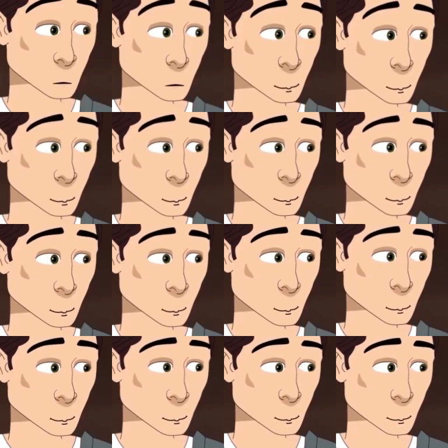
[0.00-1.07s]
Sam
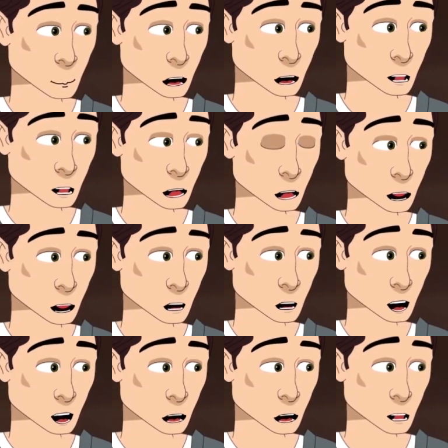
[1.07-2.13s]
smiled faintly and tried
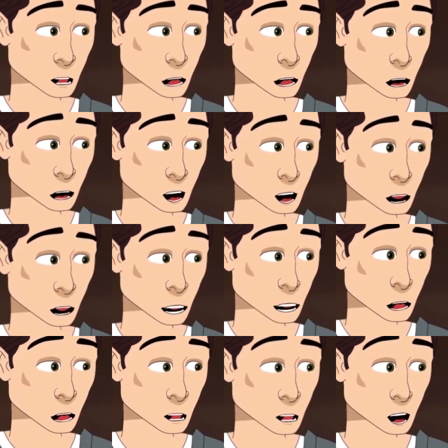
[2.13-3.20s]
to apologize.
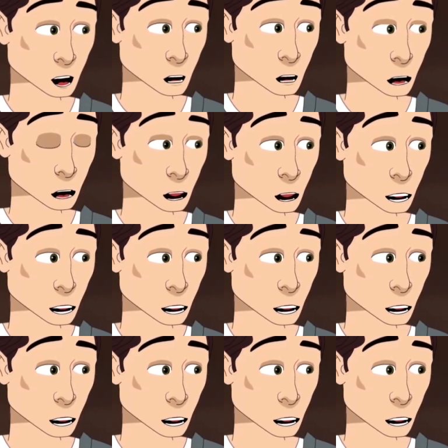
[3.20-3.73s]
He said I was